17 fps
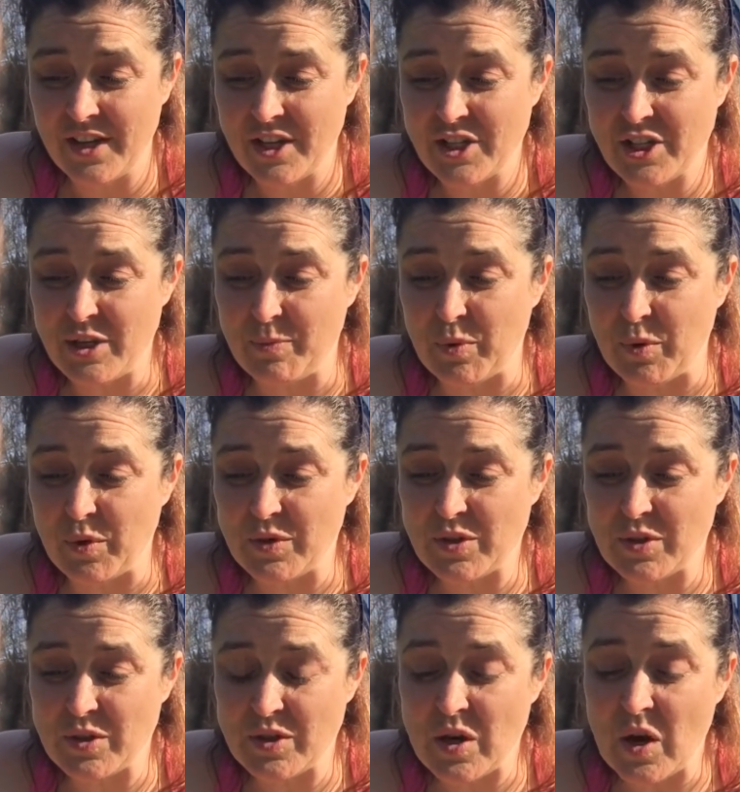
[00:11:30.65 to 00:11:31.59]
She pulls
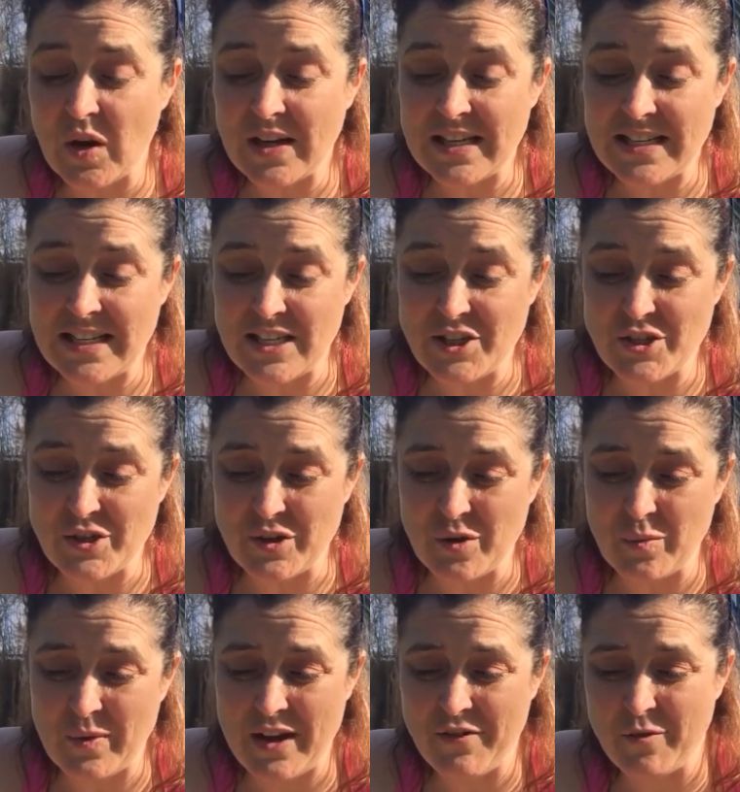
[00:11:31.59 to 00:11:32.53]
her soggy t-shirt
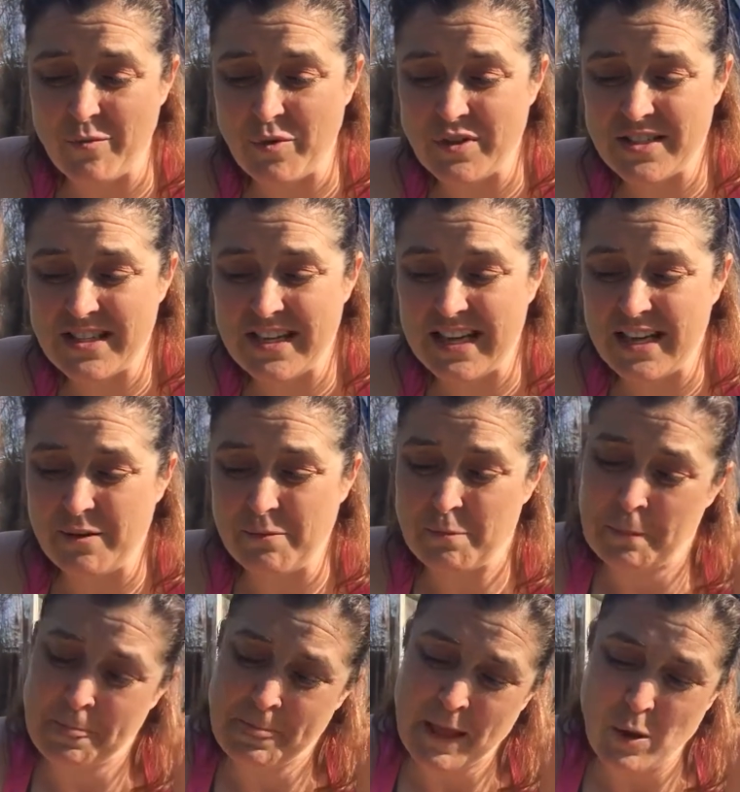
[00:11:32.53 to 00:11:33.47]
away from her skin,
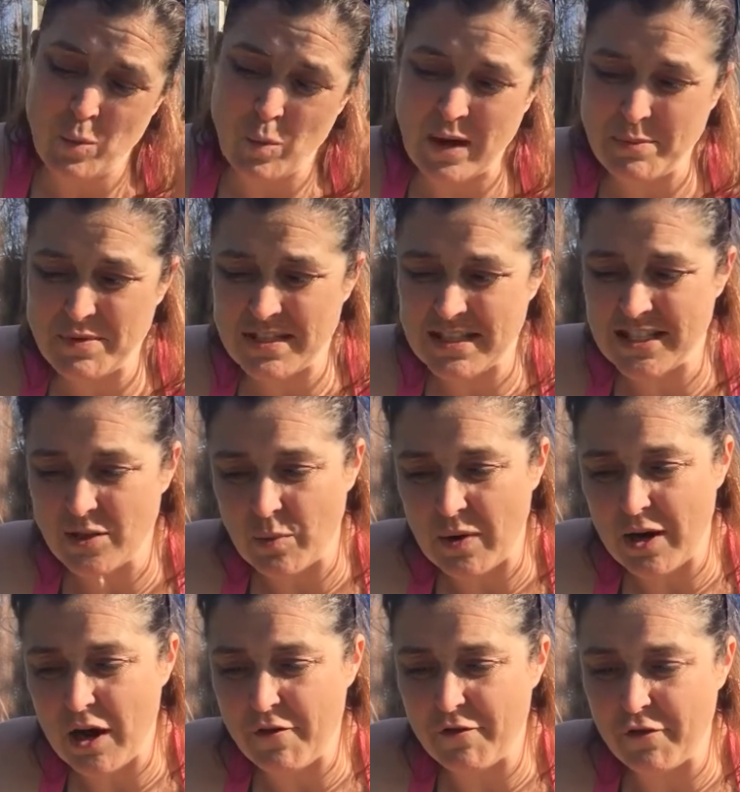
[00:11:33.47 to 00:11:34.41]
wipes the
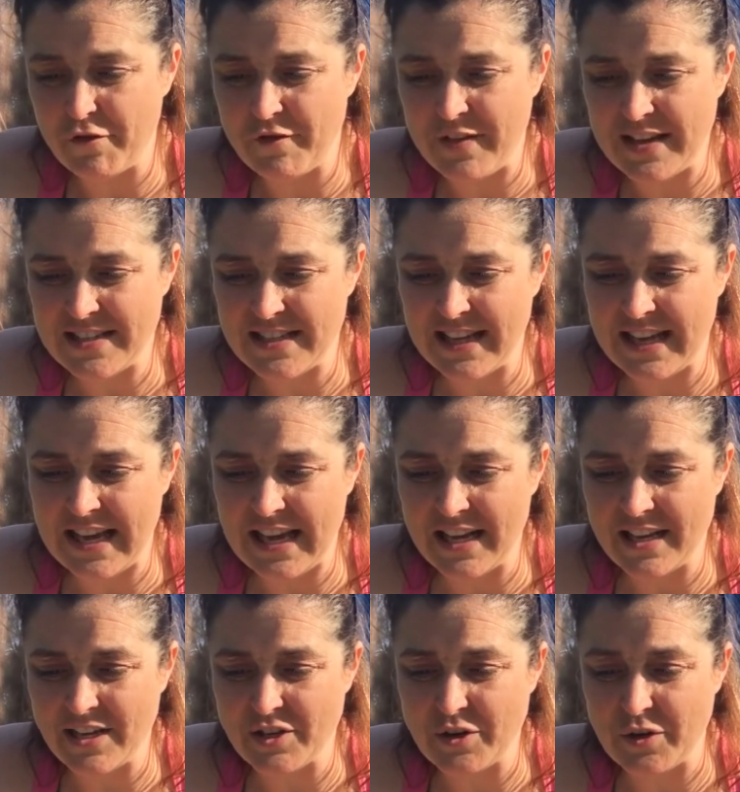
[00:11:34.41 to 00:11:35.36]
sweat off her face
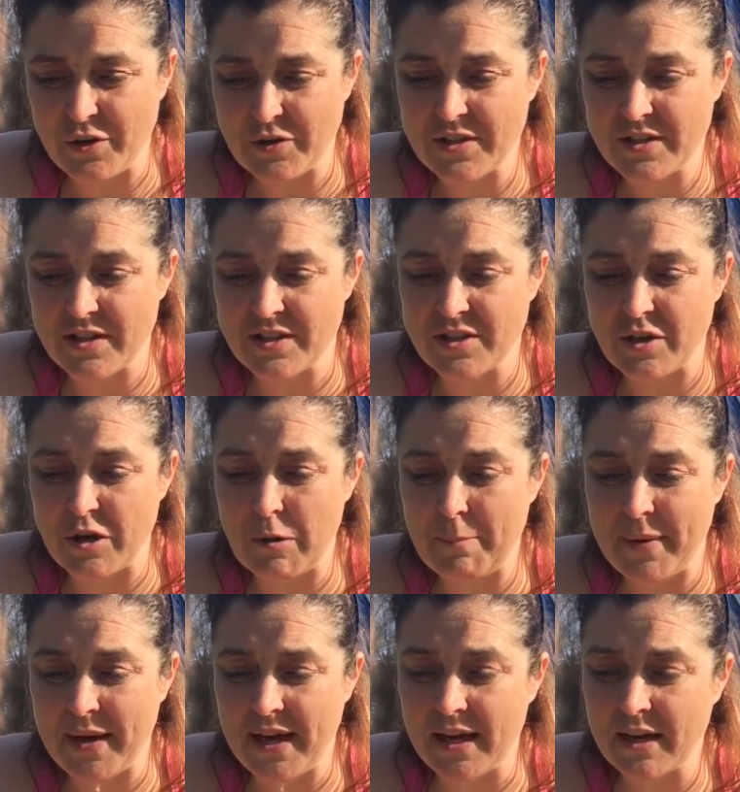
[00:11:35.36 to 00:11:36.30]
again, and turns to
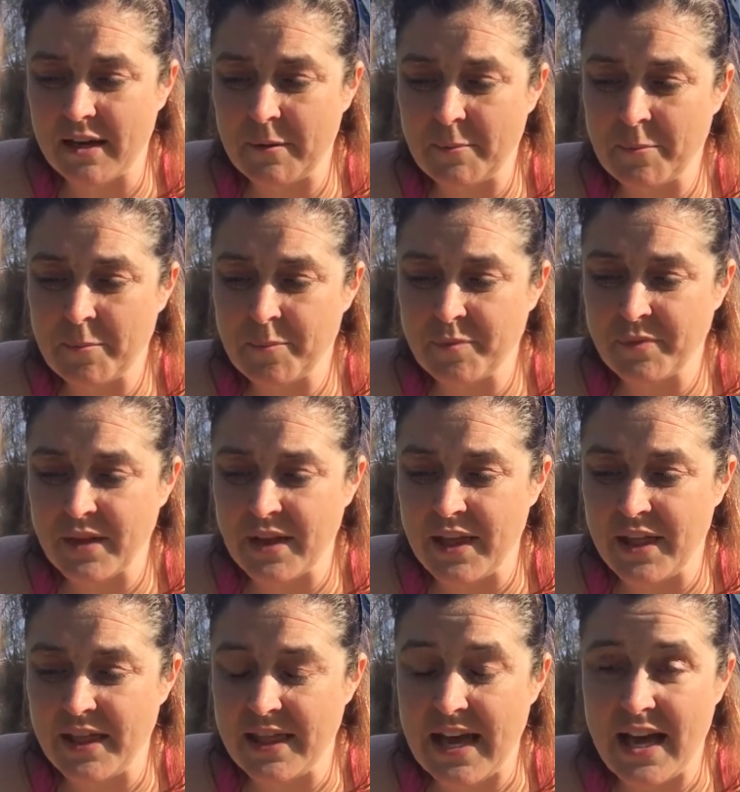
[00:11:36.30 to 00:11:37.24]
start back.
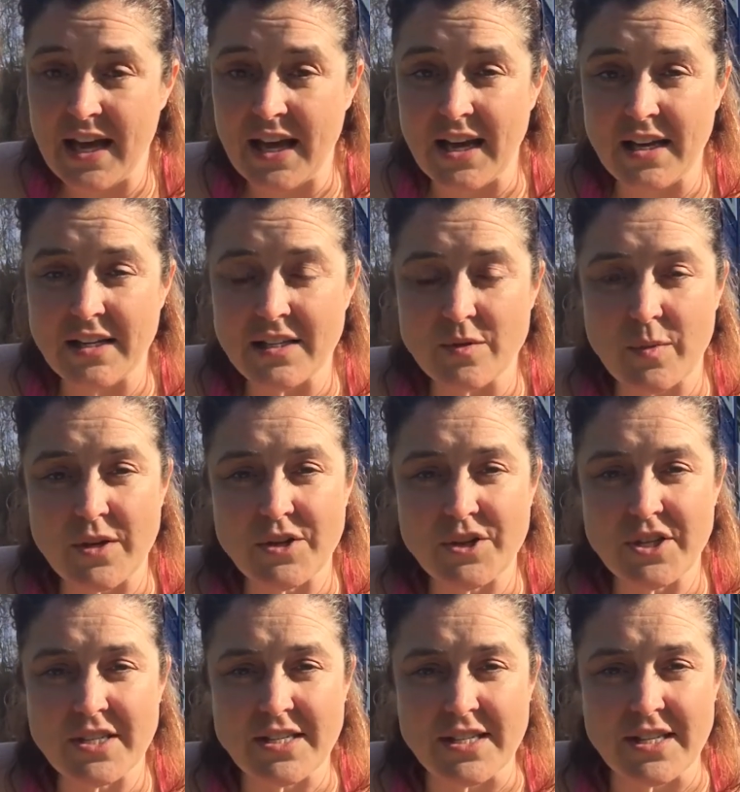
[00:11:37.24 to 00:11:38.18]
That is when
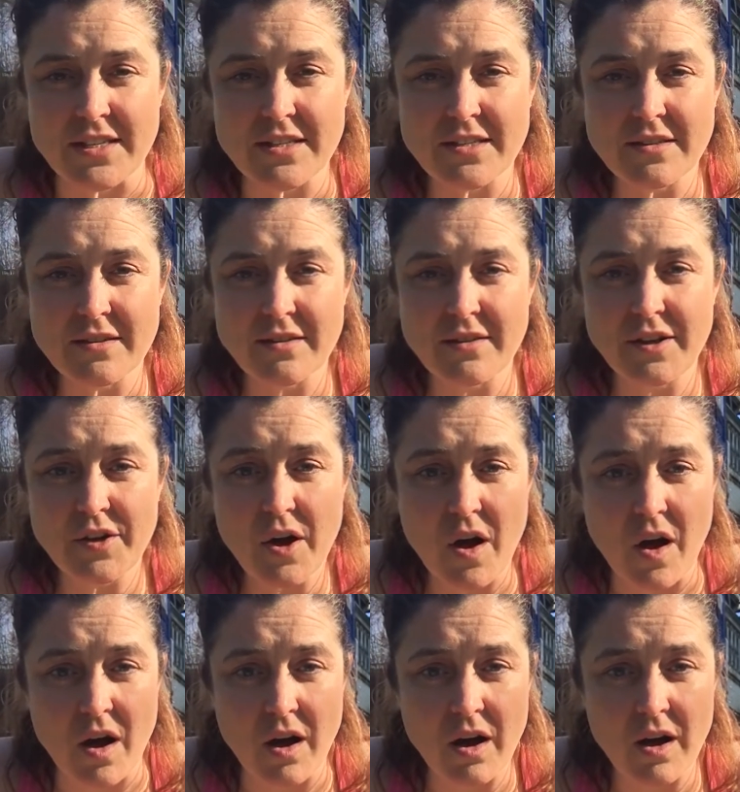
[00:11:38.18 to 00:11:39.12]
she sees the
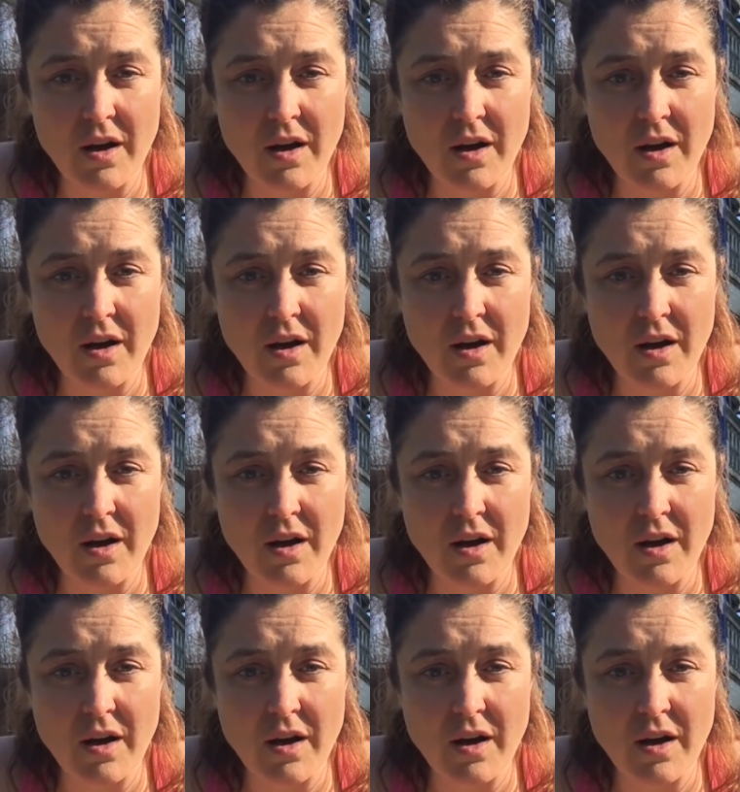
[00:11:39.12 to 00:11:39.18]
dog.